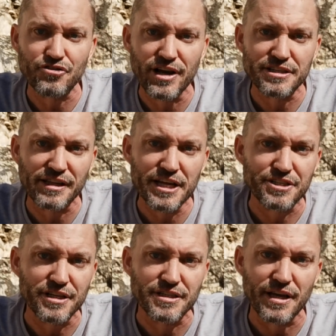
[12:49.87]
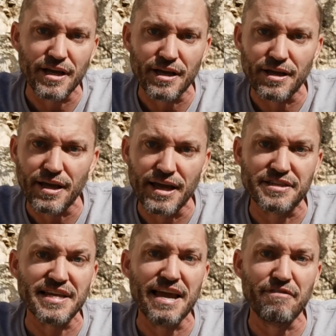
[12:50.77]
translations,
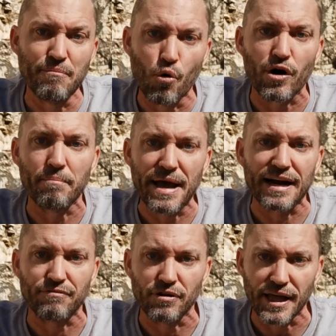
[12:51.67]
it's even more impactful.